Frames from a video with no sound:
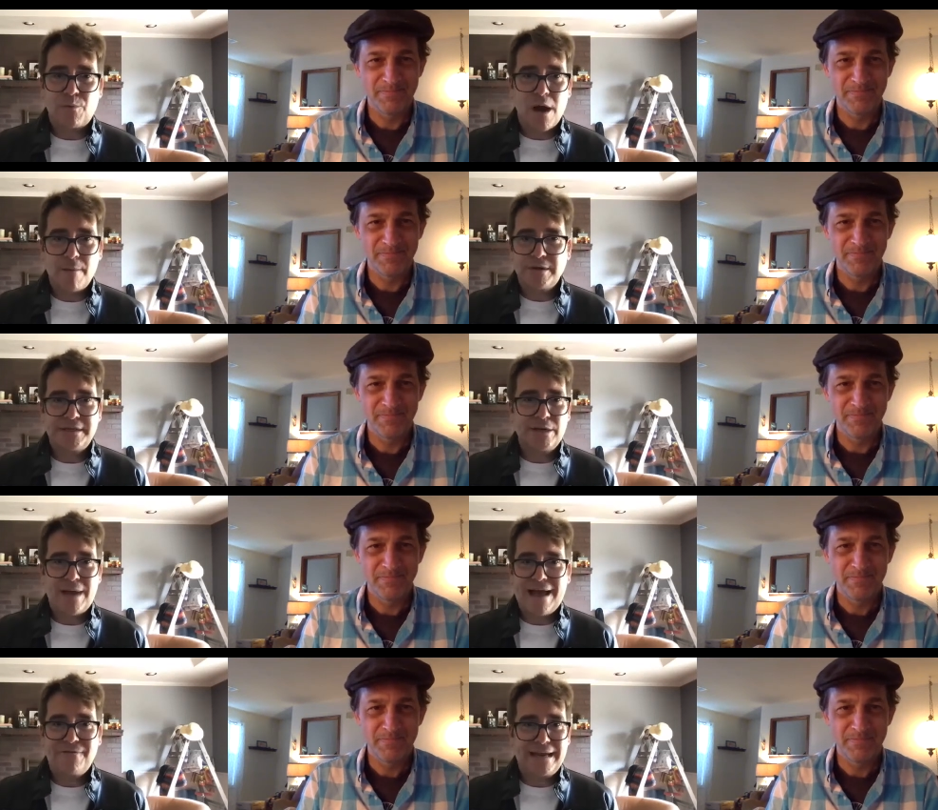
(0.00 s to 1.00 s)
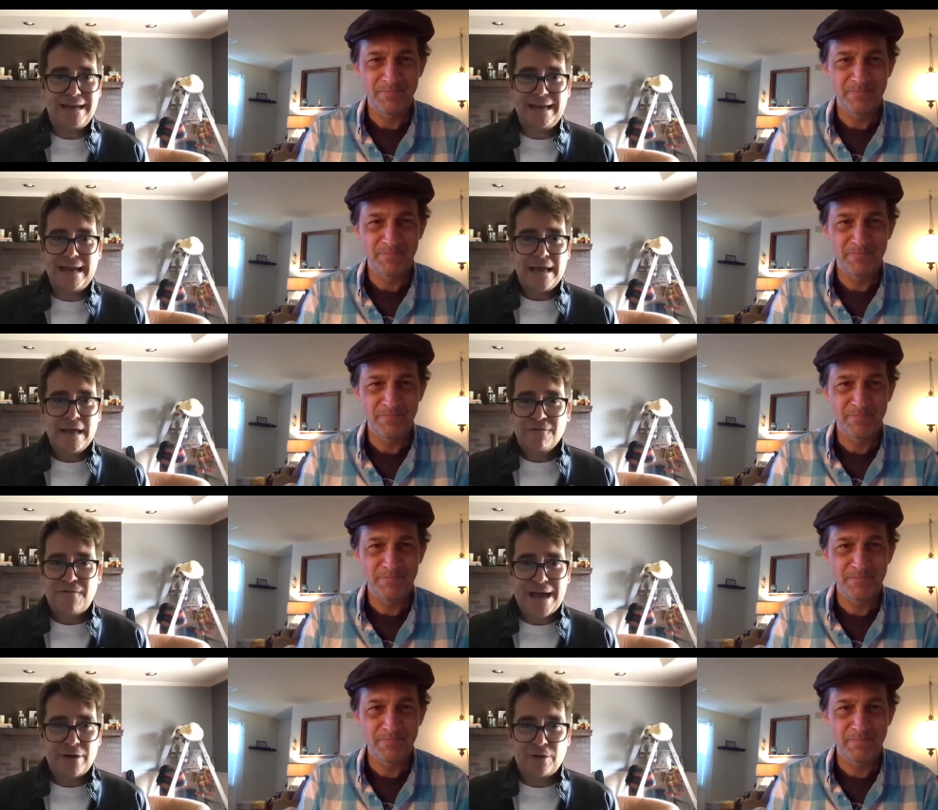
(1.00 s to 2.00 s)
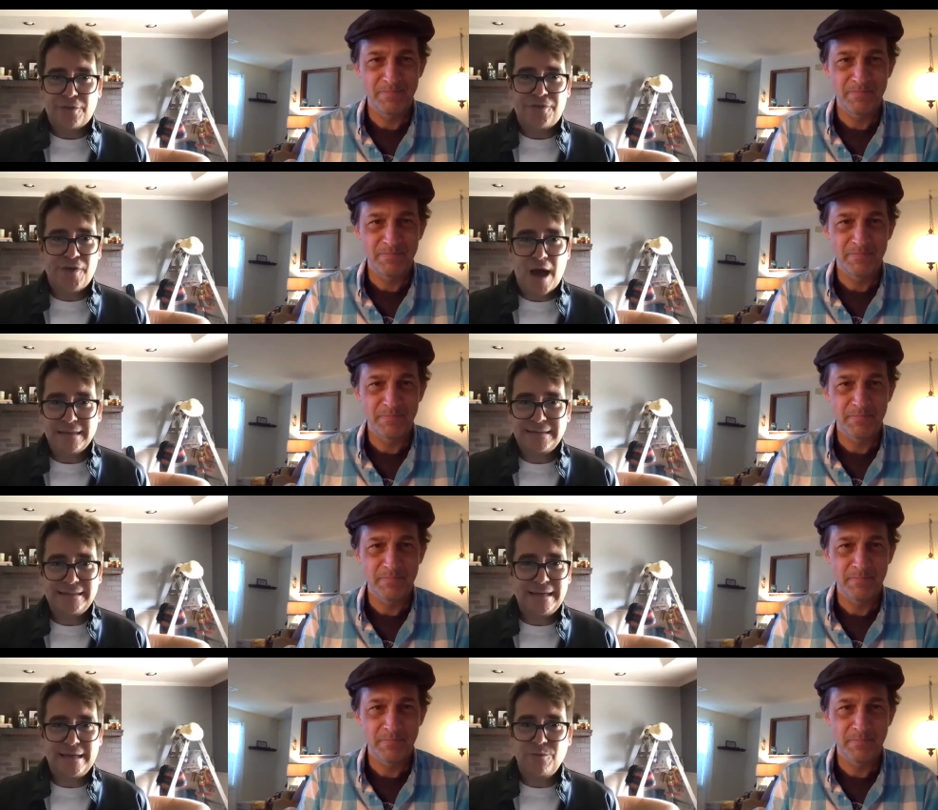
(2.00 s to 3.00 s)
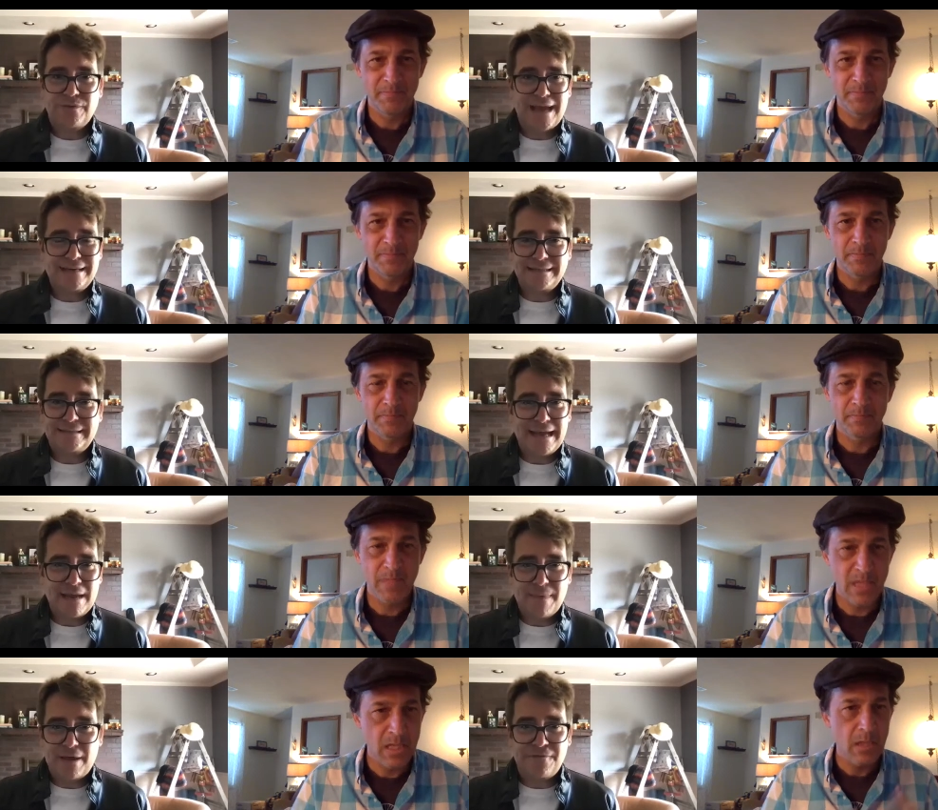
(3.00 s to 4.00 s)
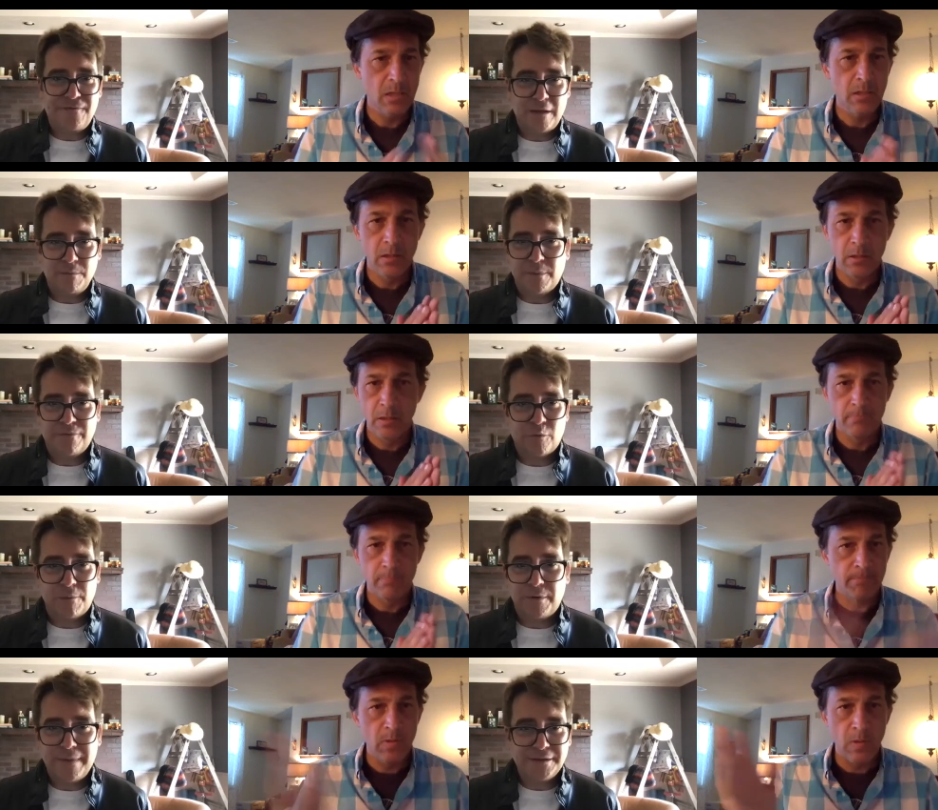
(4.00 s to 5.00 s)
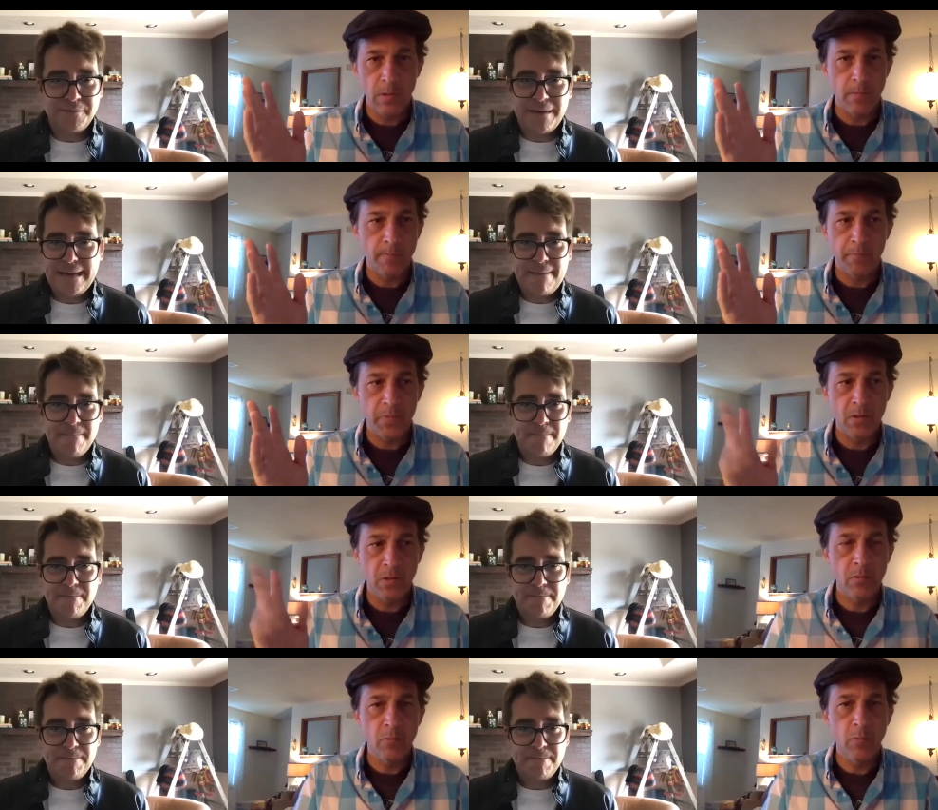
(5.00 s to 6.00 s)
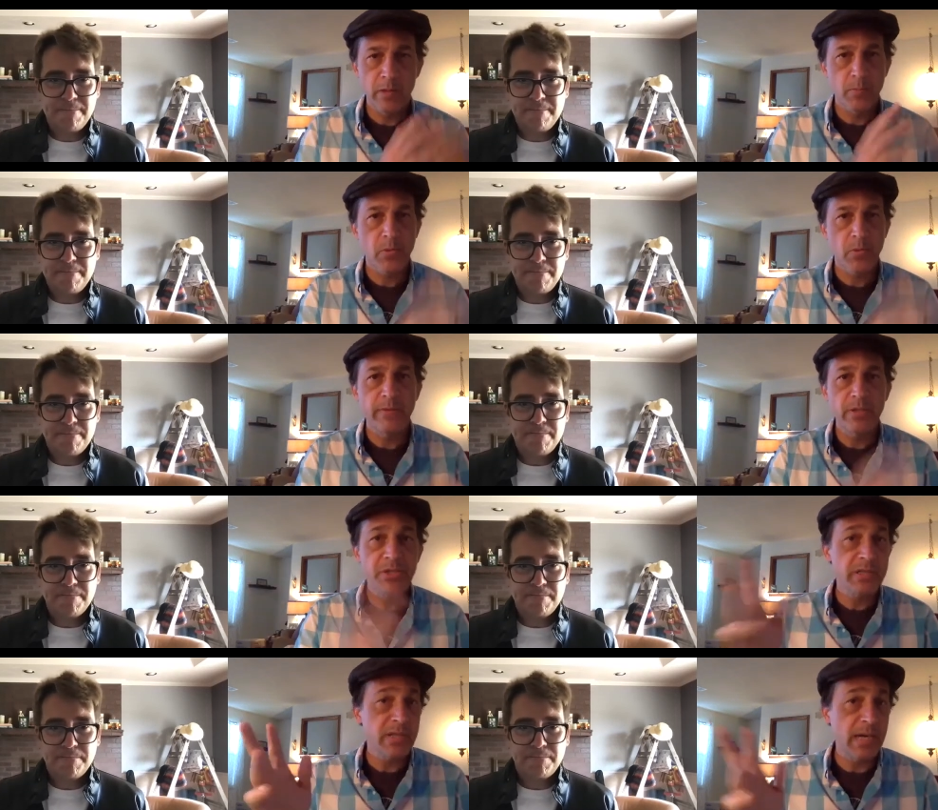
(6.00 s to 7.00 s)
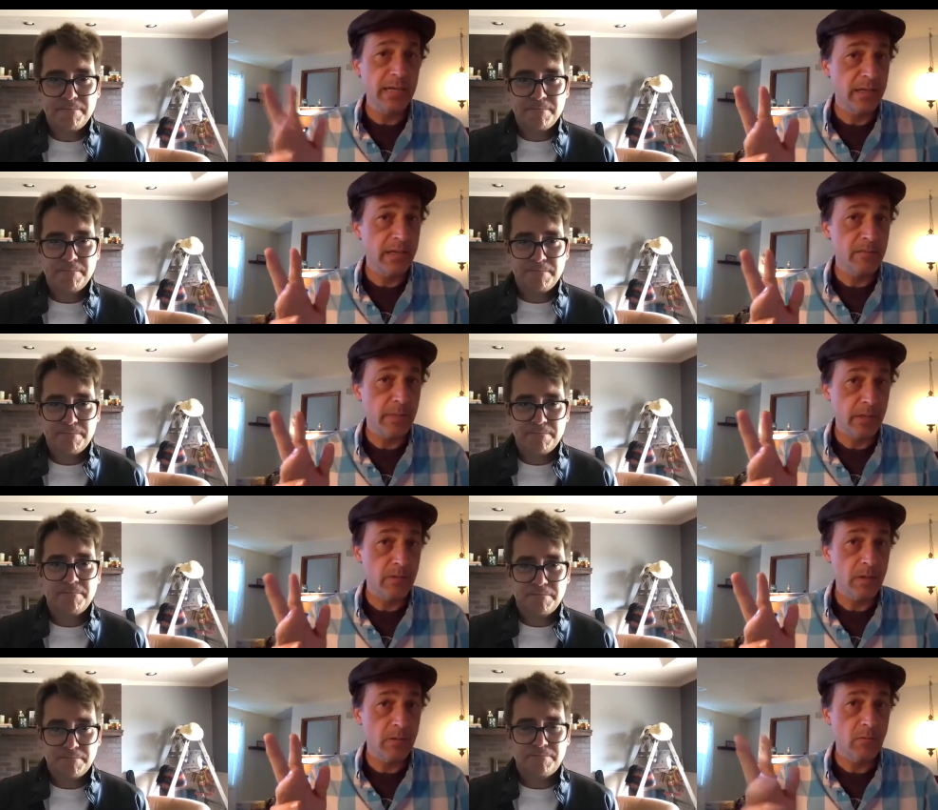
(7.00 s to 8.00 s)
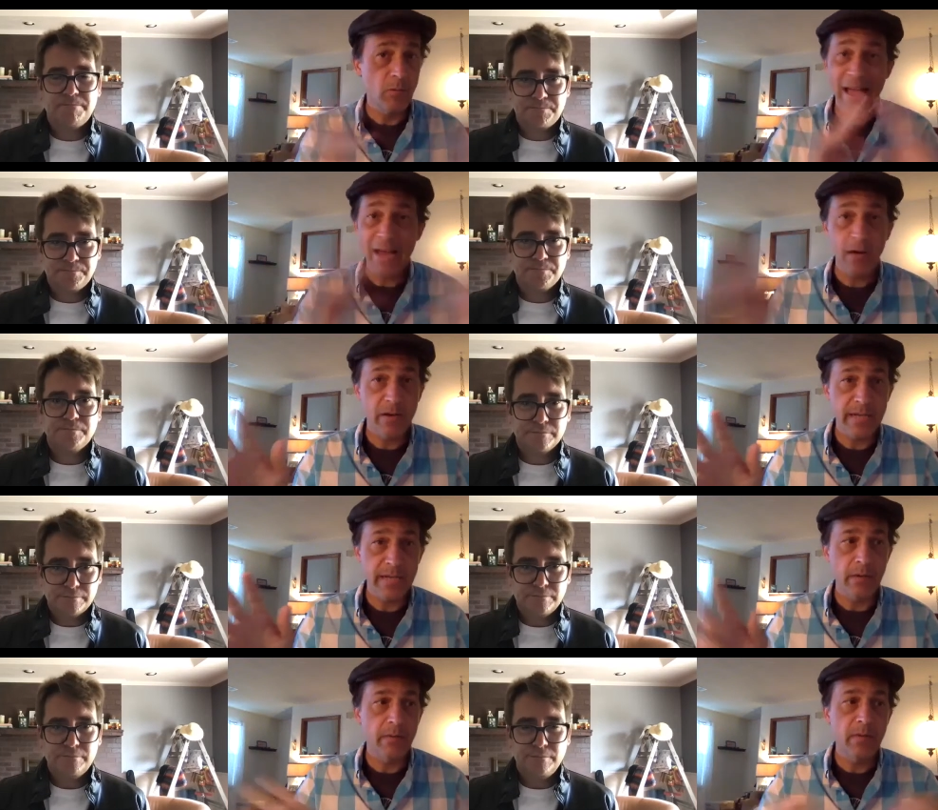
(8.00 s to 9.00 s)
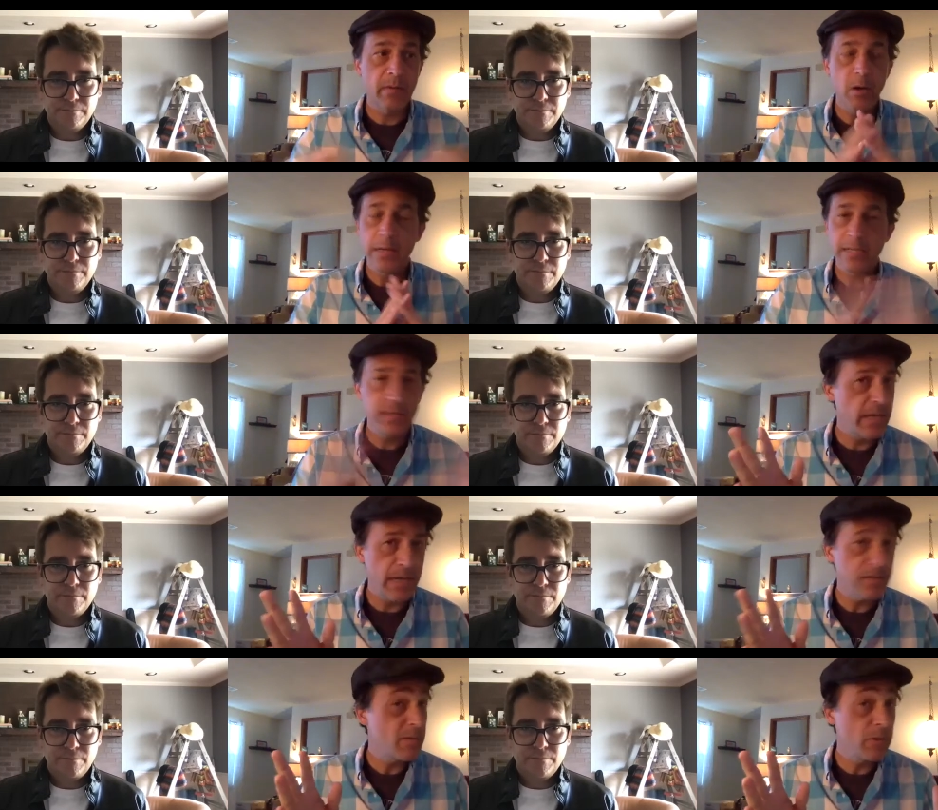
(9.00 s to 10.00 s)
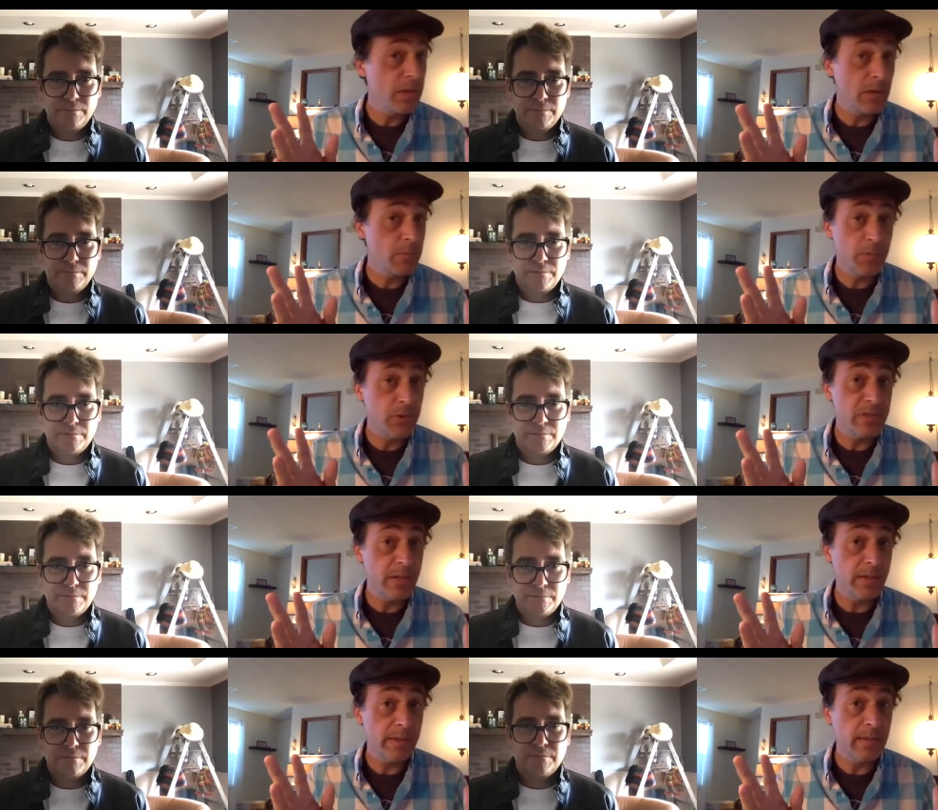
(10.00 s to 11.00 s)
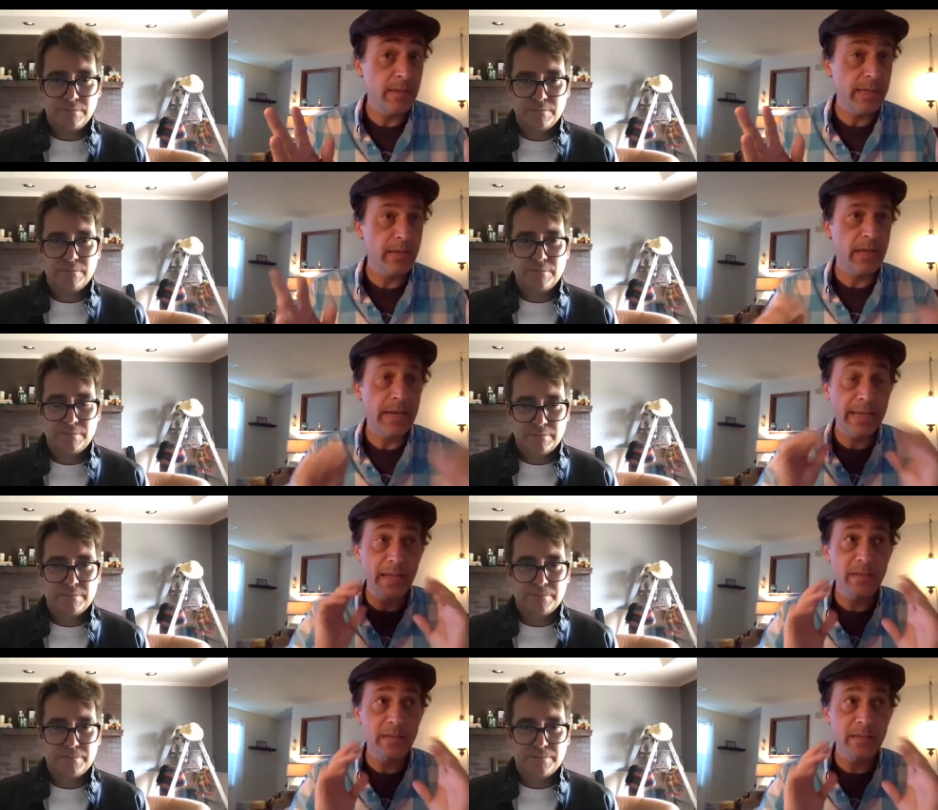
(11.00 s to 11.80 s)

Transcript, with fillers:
Speaker 1: Robert, do you have any final thoughts that you would like to say about the film before it premieres Monday?
Speaker 2: one of the privileges and highlights of my career, without a doubt. The OETA hasn't really produced anything like it. And I can